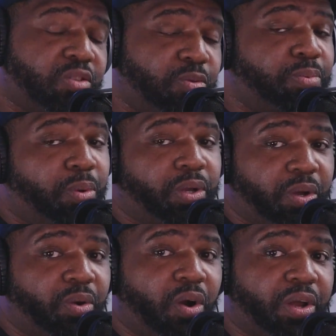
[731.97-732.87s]

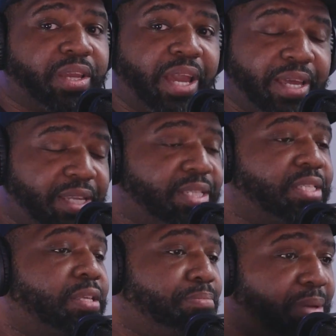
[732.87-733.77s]
2.0 arcade.
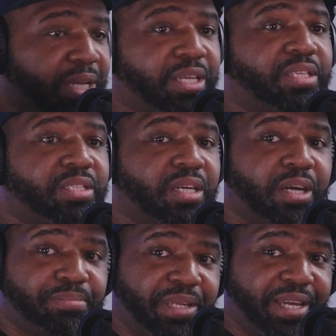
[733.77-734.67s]
This is the biggest
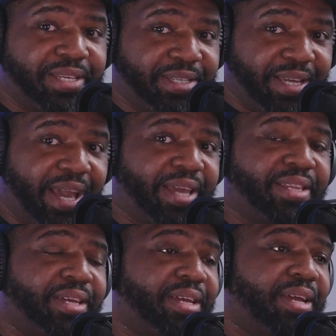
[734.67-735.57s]
update
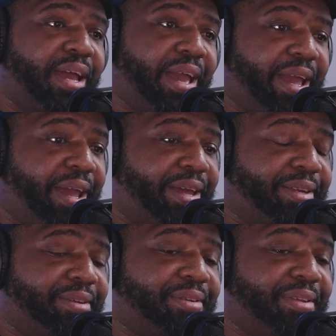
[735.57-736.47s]
yet,
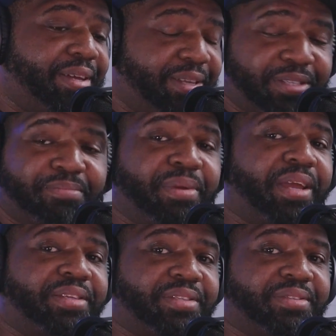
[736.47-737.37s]
and it is
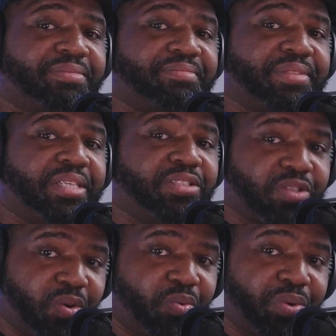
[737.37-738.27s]
amazing. And
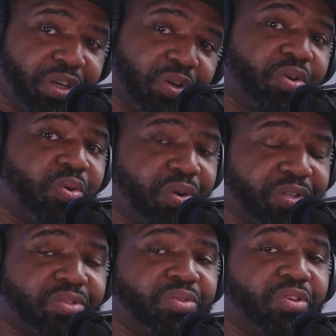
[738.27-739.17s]
so we are
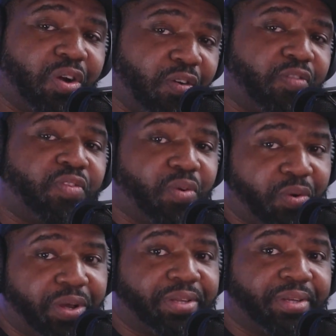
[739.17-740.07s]
going to go
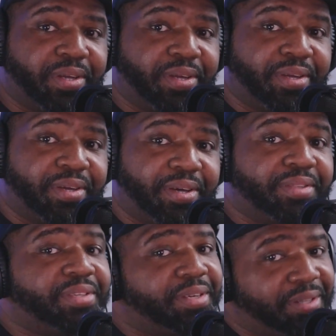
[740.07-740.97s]
for it
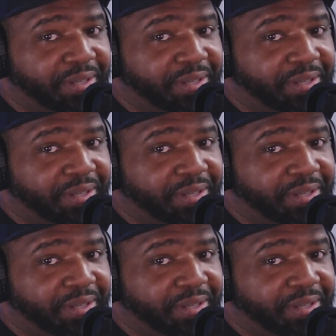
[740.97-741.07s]
until